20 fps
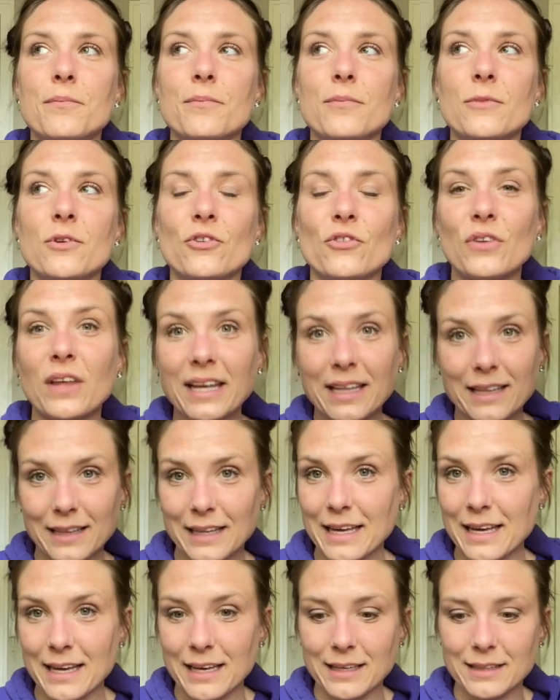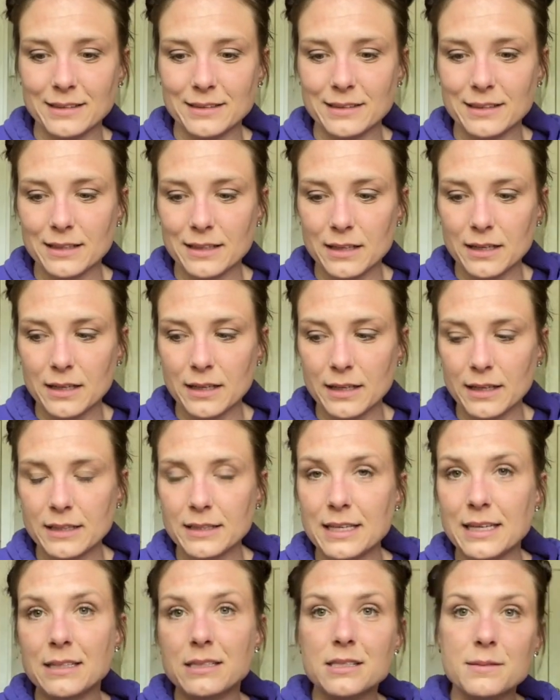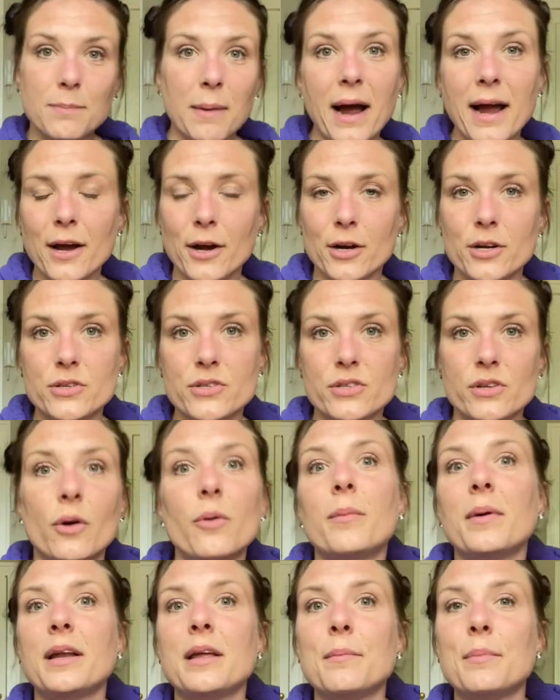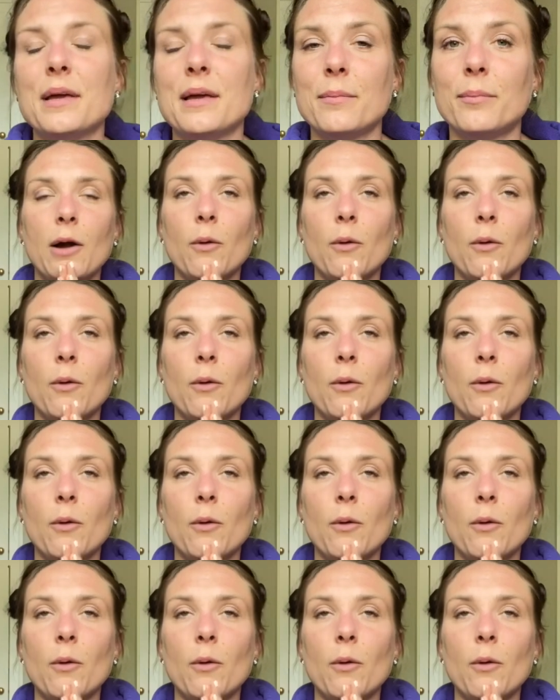just like Lee's, can inspire so many people.